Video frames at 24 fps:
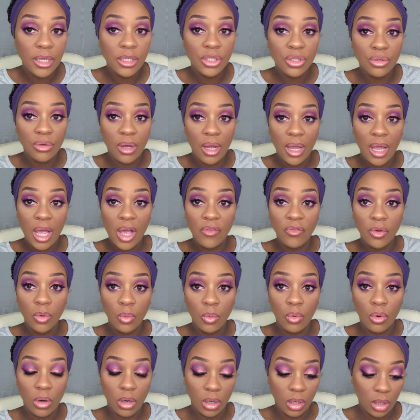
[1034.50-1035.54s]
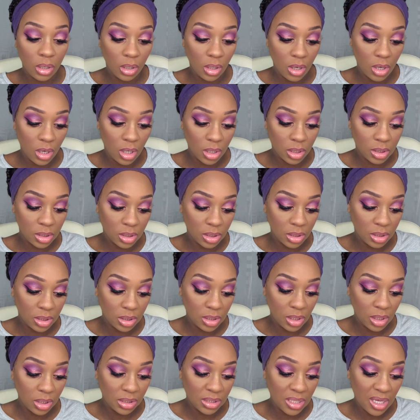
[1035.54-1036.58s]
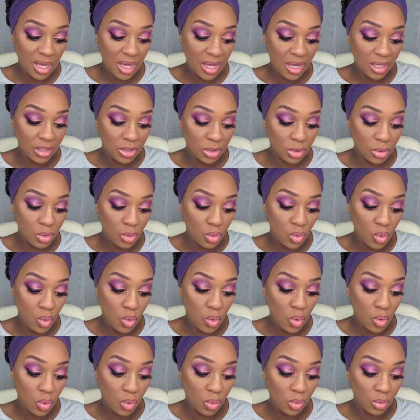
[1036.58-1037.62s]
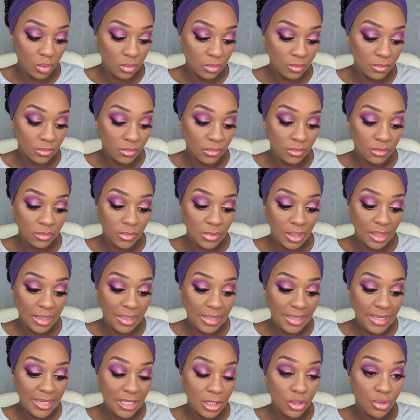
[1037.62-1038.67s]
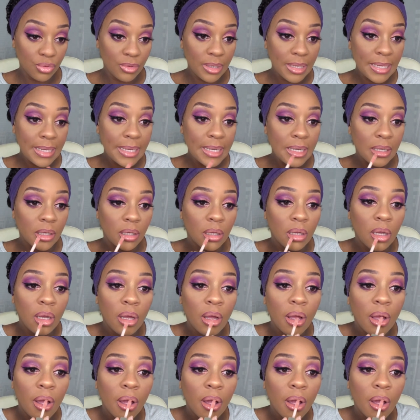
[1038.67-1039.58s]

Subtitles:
Mind you, I haven't worn gloss since high school, literally.